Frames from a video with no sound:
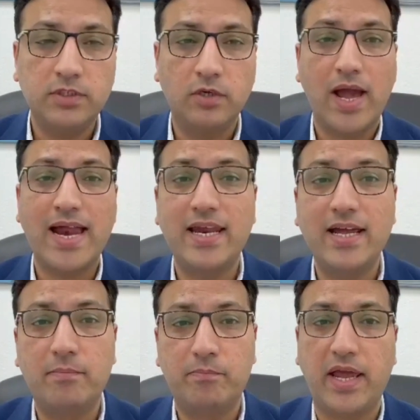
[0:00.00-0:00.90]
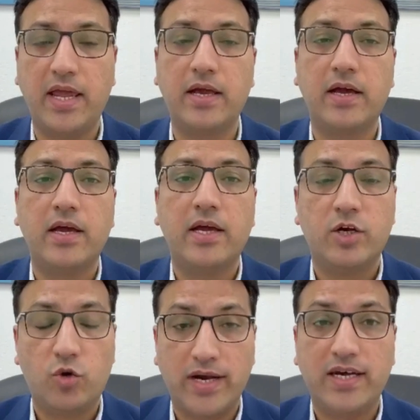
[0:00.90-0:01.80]
you're ending up paying
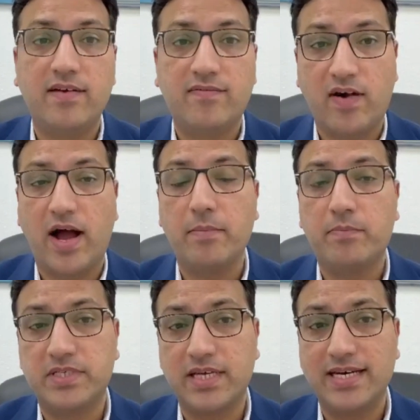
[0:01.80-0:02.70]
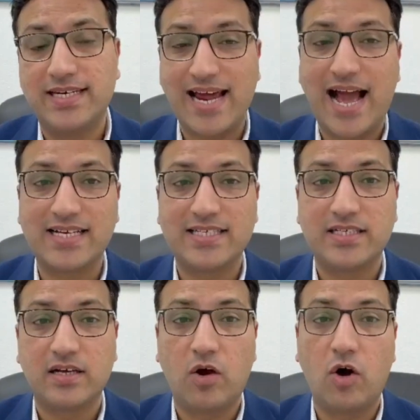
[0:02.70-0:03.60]
25%
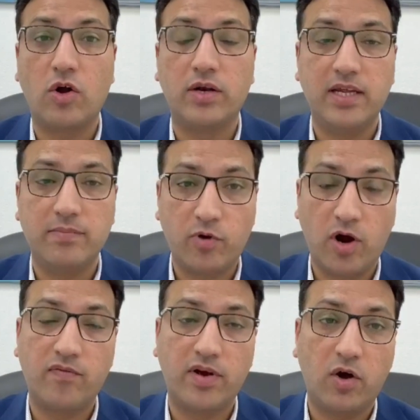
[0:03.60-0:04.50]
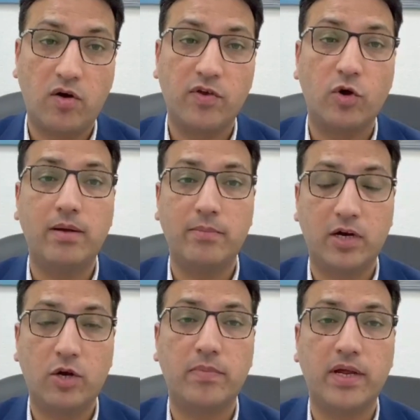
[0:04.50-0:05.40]
tax on the profit of your
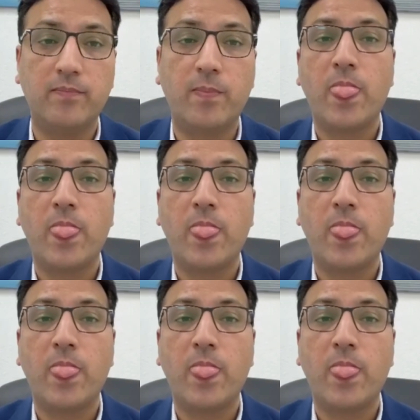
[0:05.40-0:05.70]
limited company.